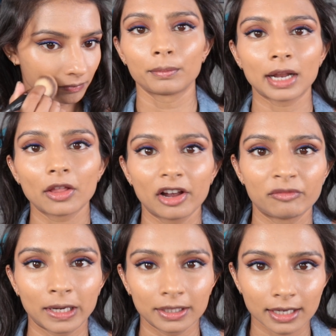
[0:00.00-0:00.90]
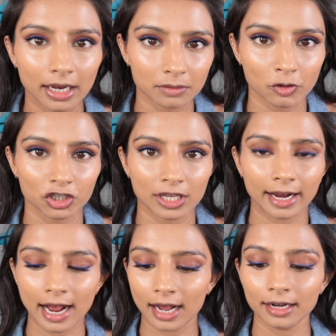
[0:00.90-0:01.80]
Now that I've blended it as much as I
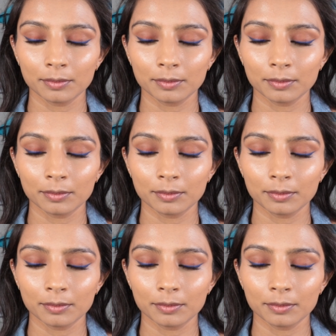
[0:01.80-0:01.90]
can,